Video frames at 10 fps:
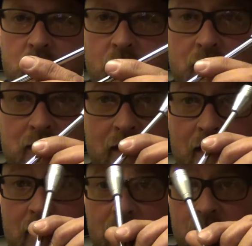look at
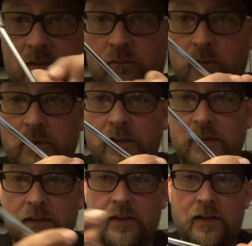that.
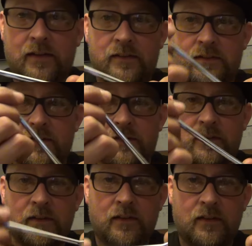Really nice. Just,